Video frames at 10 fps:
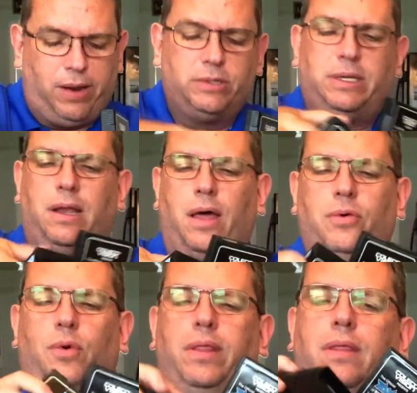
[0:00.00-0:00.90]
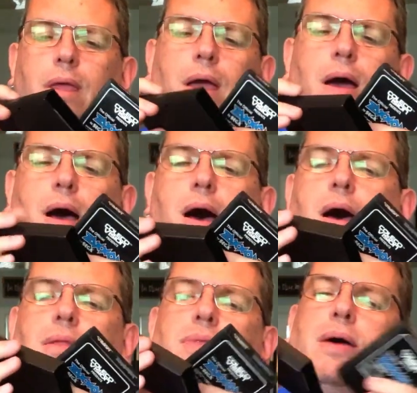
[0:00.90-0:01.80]
Here's another one
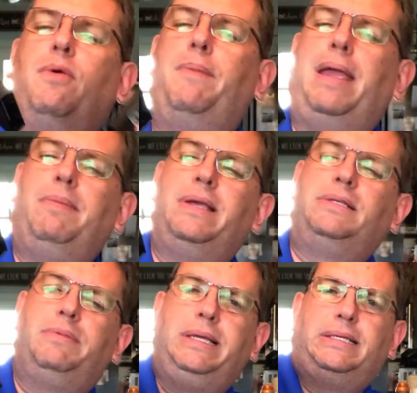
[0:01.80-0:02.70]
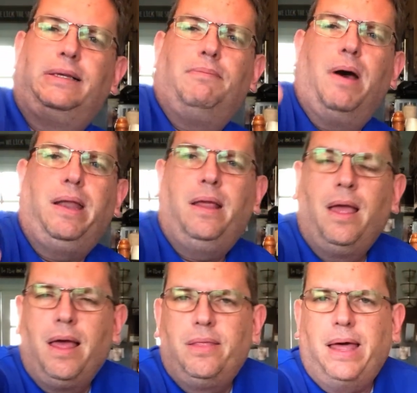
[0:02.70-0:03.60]
that will make me some decent money.
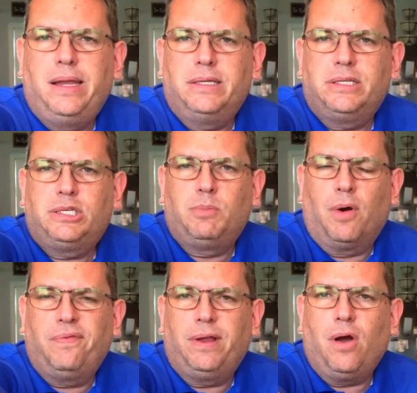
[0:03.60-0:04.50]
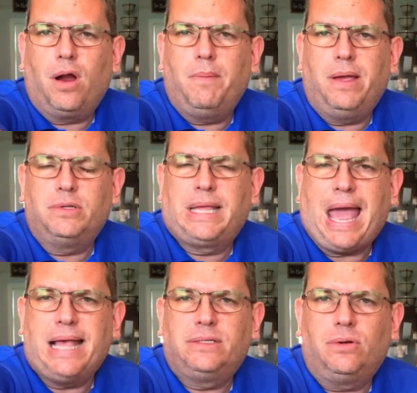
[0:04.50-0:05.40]
That is Smurf and Gargamel's
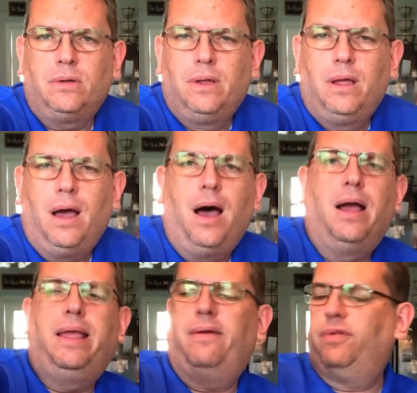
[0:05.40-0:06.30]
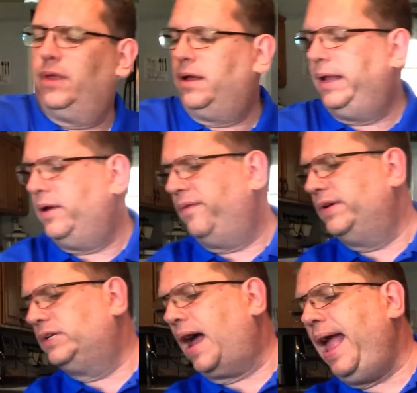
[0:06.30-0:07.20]
Castle. Again, for the
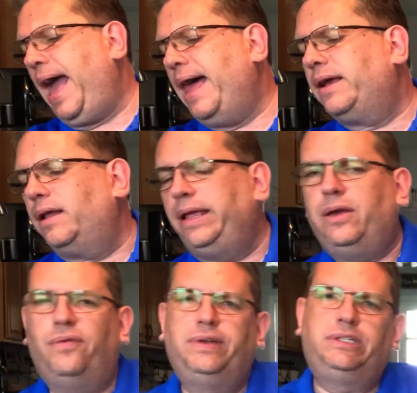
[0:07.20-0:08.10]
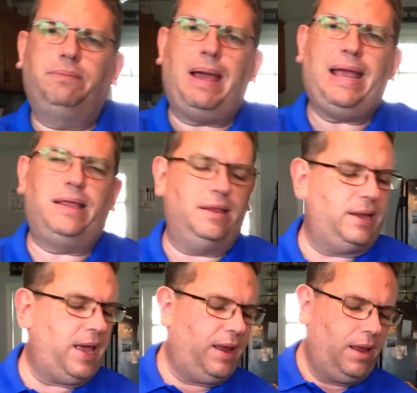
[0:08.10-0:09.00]
ColecoVision. I had a ColecoVision back in the
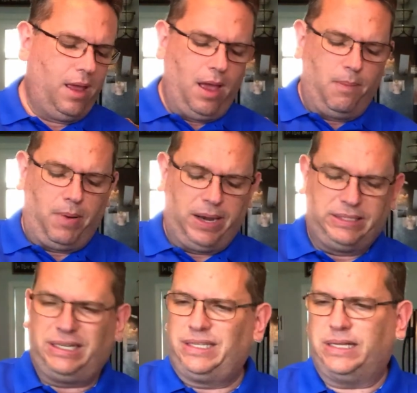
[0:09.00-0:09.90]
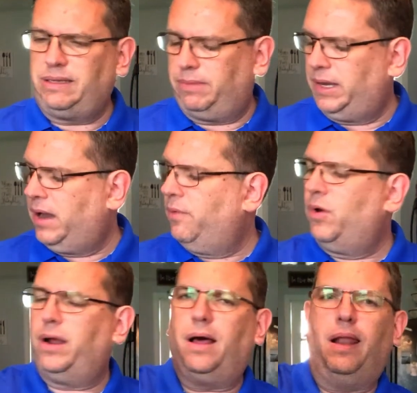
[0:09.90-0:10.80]
day, but it's just not something that I
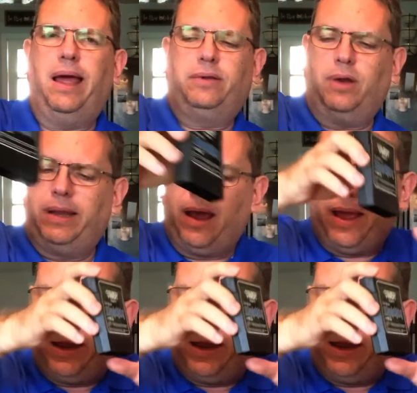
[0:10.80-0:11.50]
want to collect right now.